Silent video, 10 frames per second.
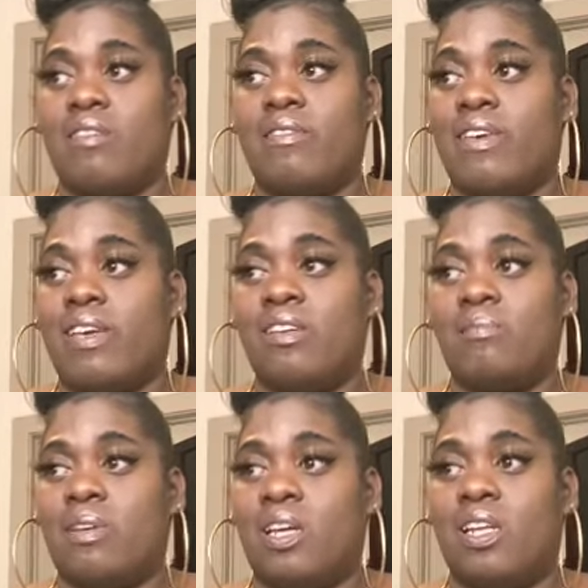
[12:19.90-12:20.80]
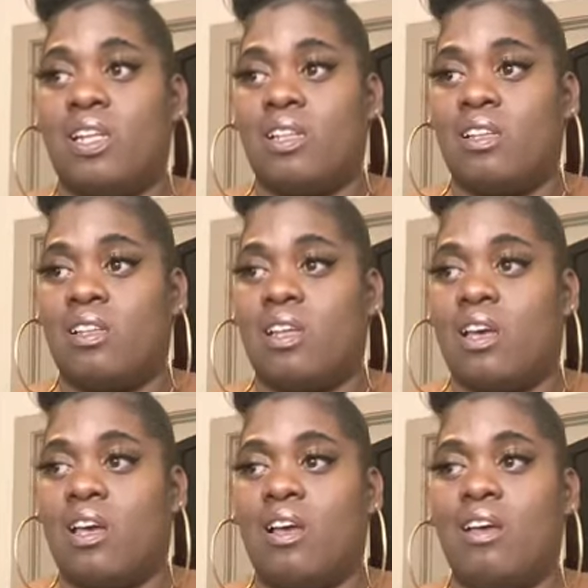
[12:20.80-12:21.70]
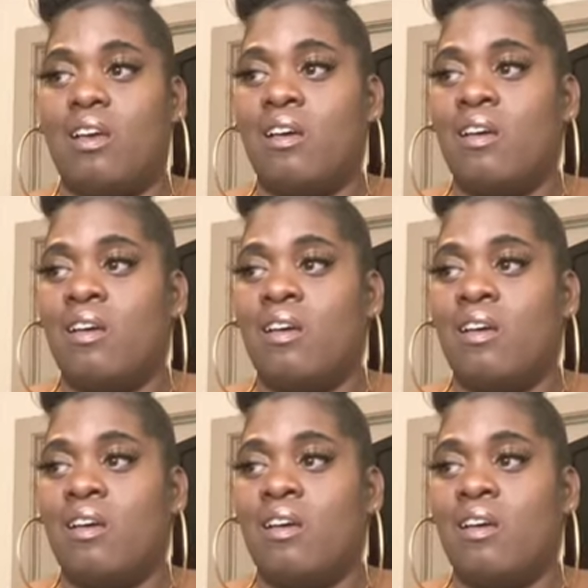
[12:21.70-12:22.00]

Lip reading: It could be interesting.